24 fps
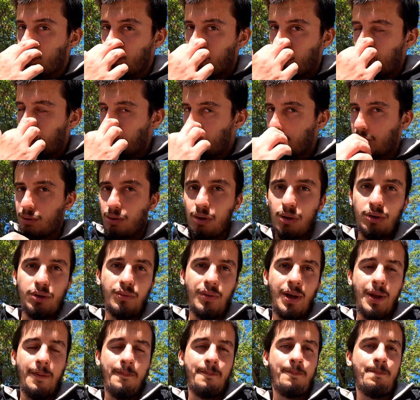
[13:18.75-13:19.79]
so it's
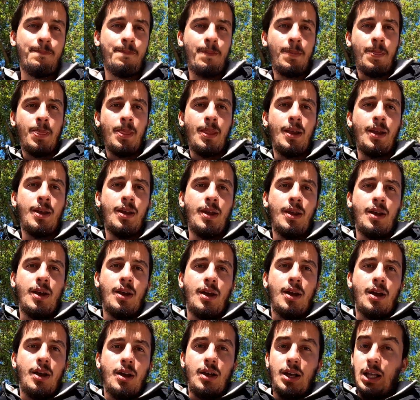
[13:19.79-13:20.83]
31.
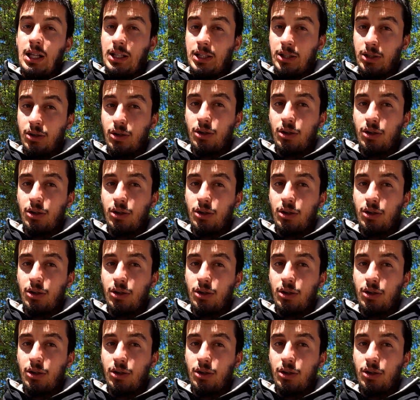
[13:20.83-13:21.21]
It's